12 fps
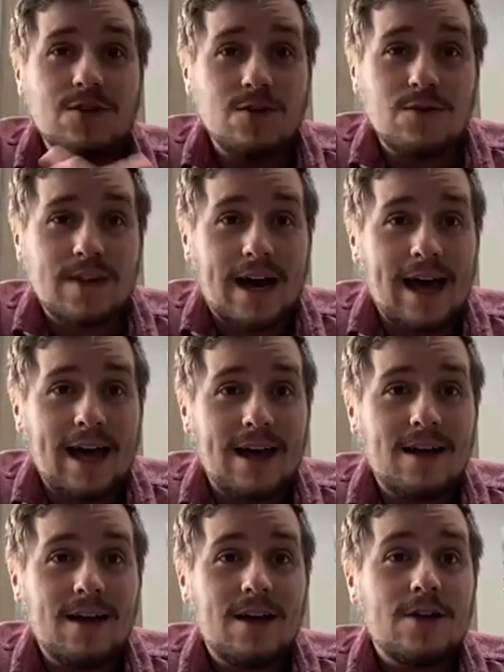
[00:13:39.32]
do that.
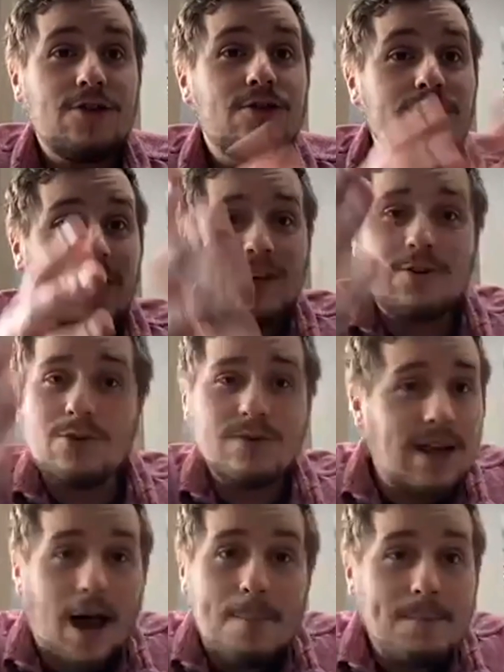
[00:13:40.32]
You like
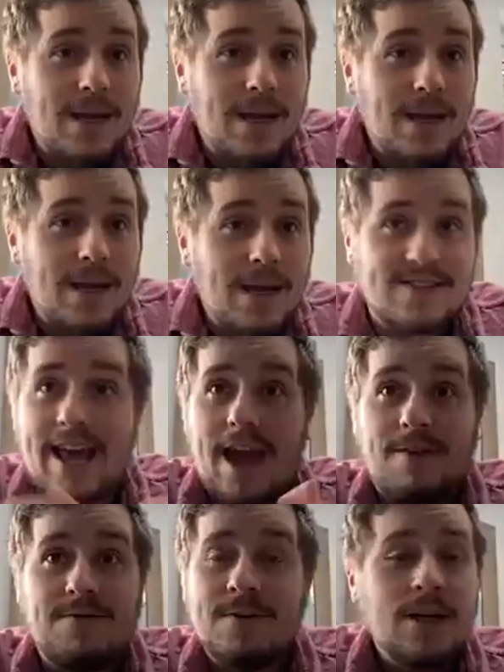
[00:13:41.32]
coding. Amazing
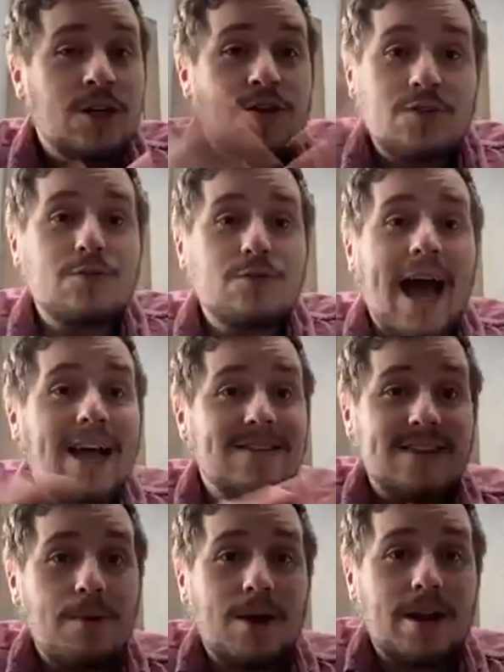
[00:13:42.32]
stuff. So that's
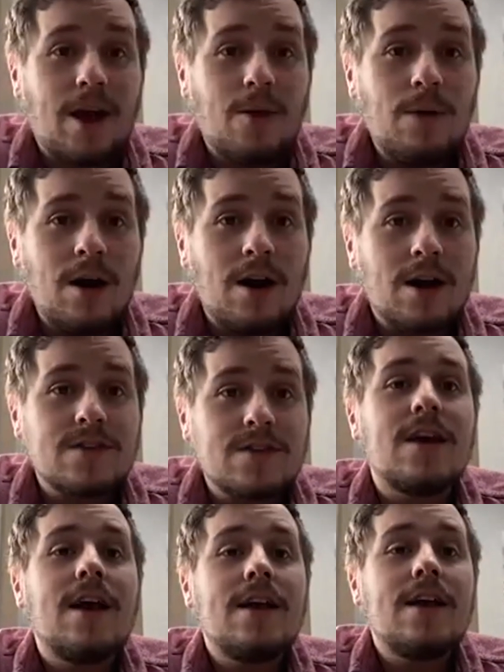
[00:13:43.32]
how it now
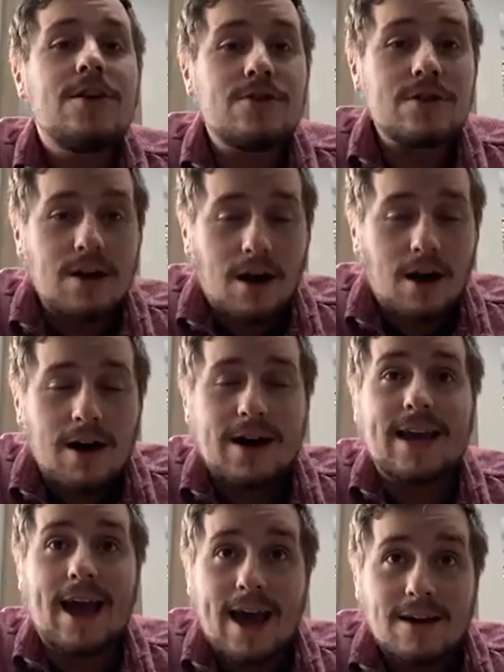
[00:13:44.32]
works. Your car
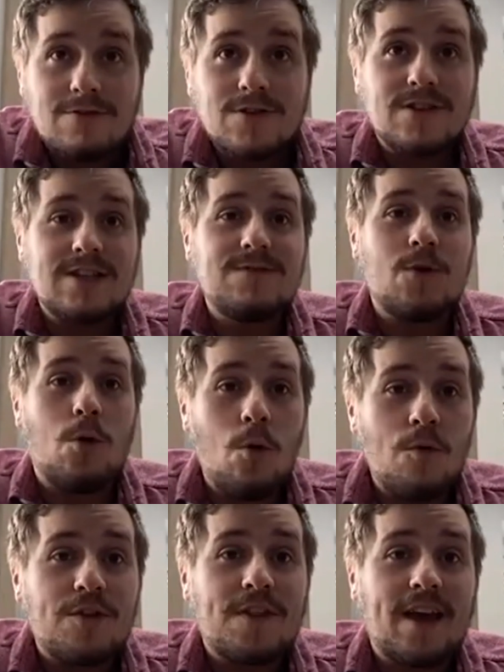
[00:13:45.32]
can receive
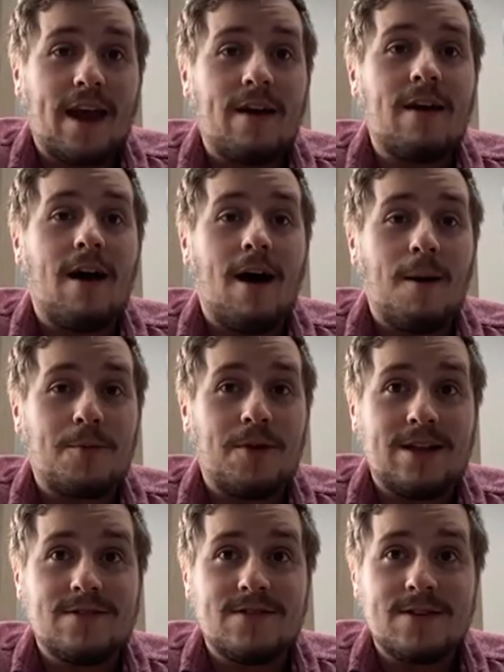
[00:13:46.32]
over-the-air
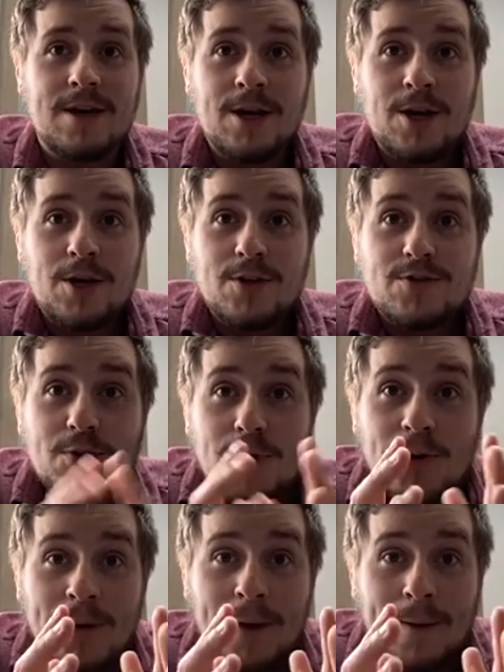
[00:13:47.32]
upgrades.
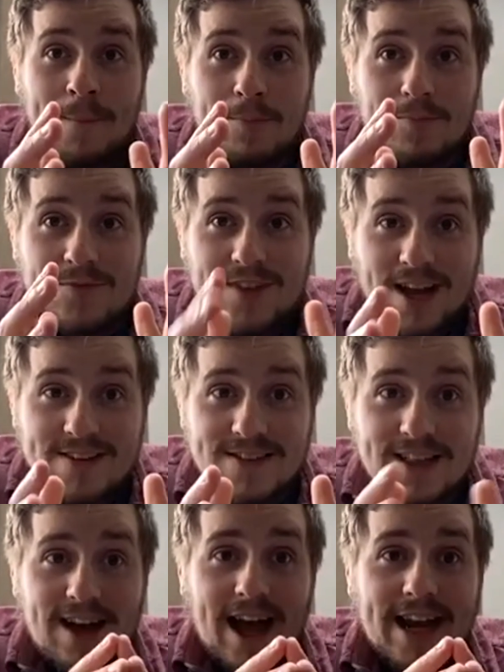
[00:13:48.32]
So
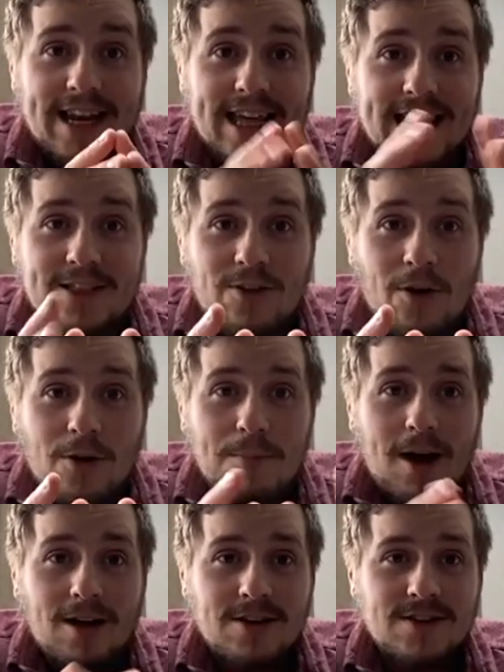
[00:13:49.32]
Tesla and Elon
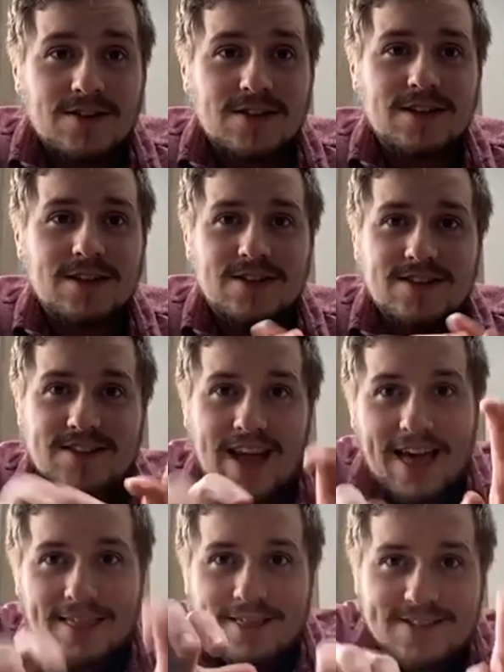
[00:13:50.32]
Musk
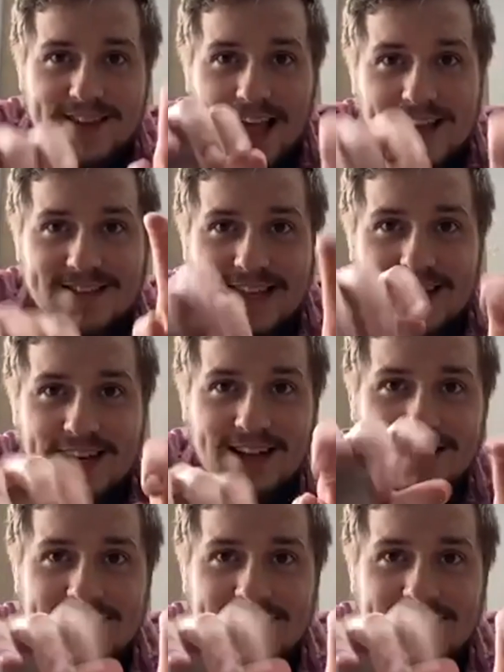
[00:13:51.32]
sits there